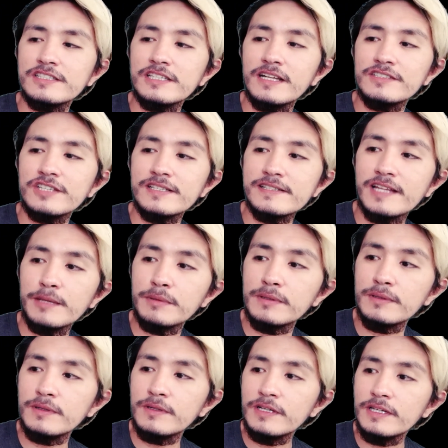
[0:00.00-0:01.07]
Gents
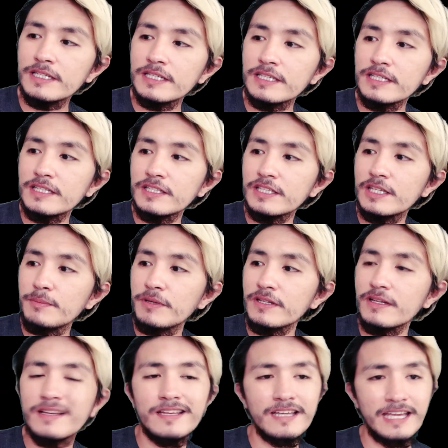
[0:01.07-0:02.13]
label. Keep it
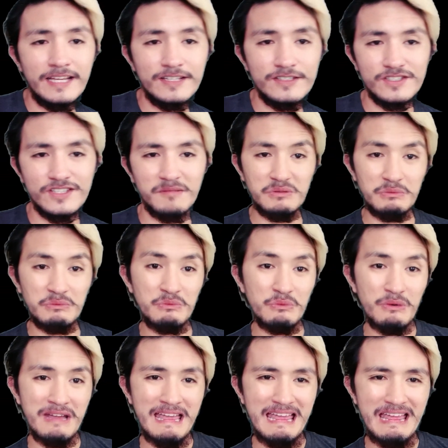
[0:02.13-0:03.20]
handsome.
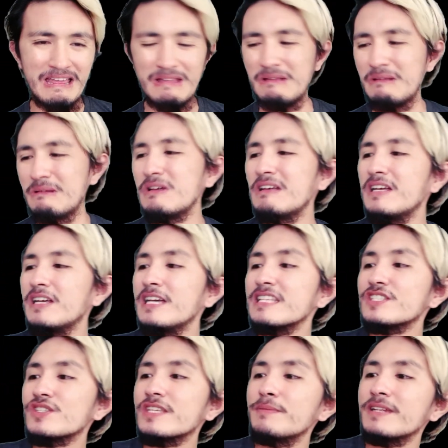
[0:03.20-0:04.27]
Wow.
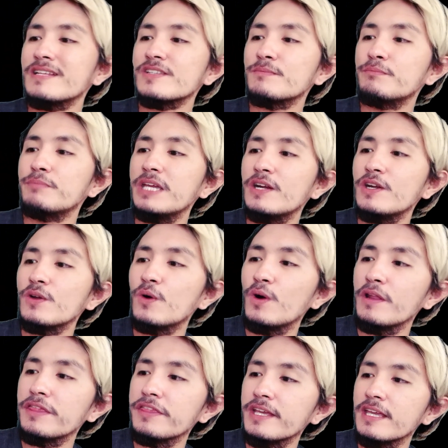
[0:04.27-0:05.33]
Keep it handsome. Beard oil
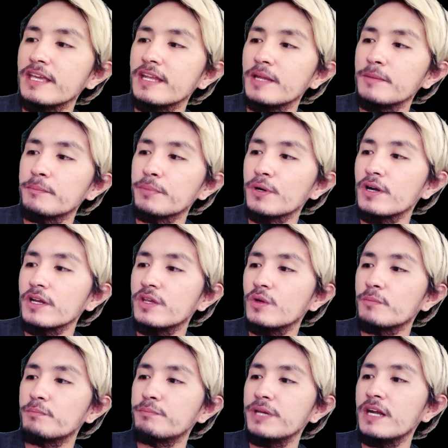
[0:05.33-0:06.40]
thicken and perk your
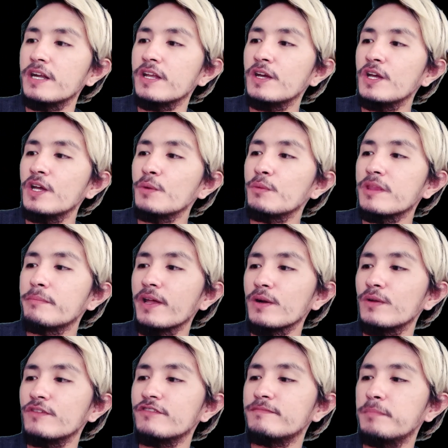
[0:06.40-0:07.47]
beard with a
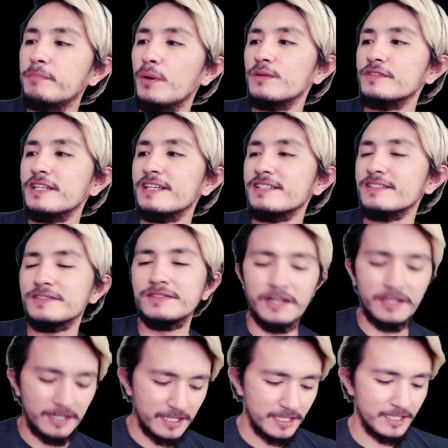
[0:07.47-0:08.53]
bottle of boldness.
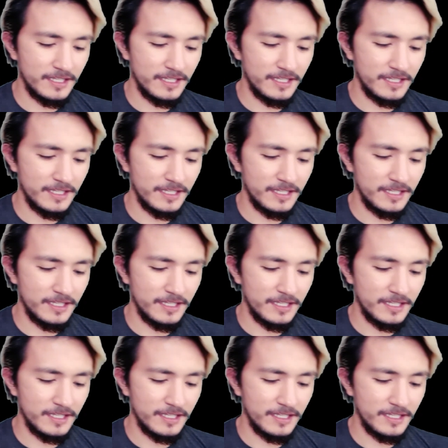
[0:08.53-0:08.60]
Taray.